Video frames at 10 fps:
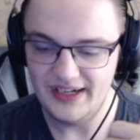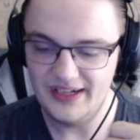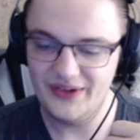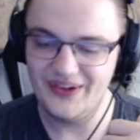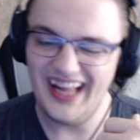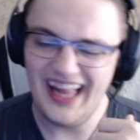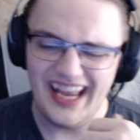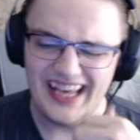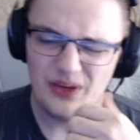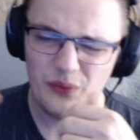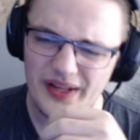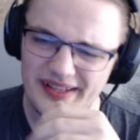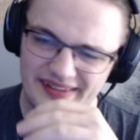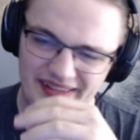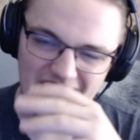you kinda
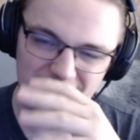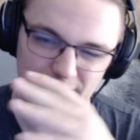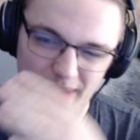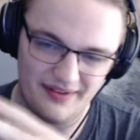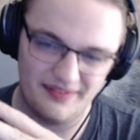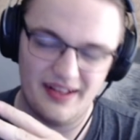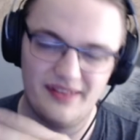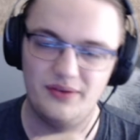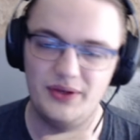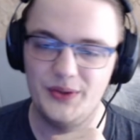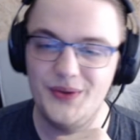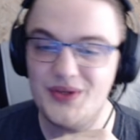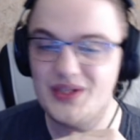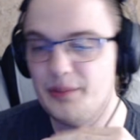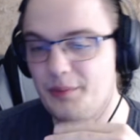want to have the magic stat, so you
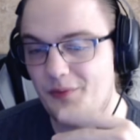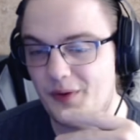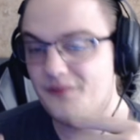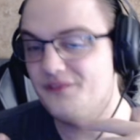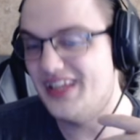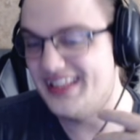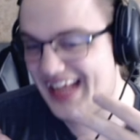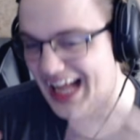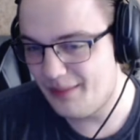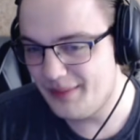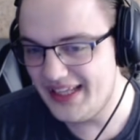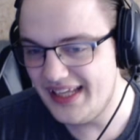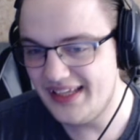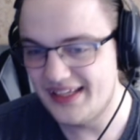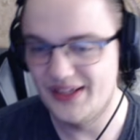usually prefer
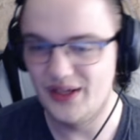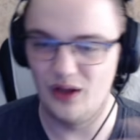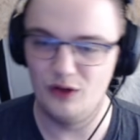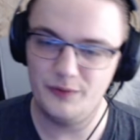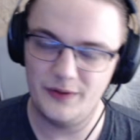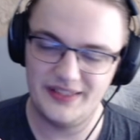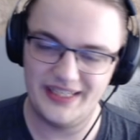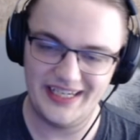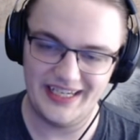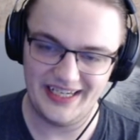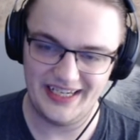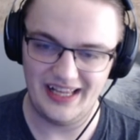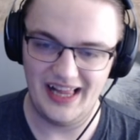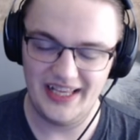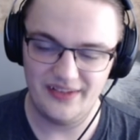Vidomina over the
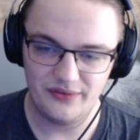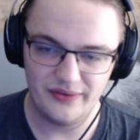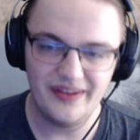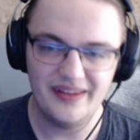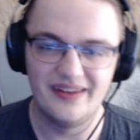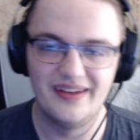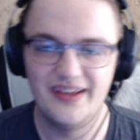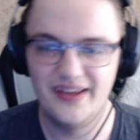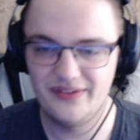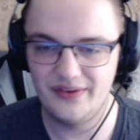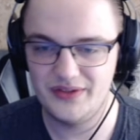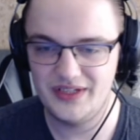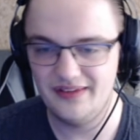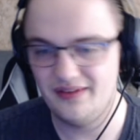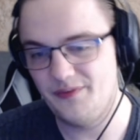Isra, so she
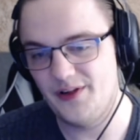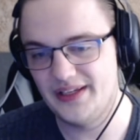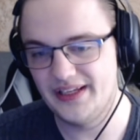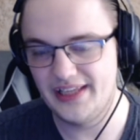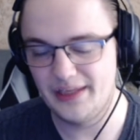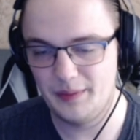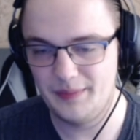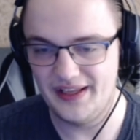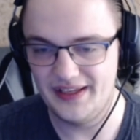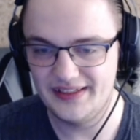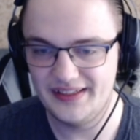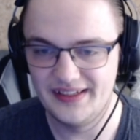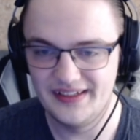ends up falling a little bit behind.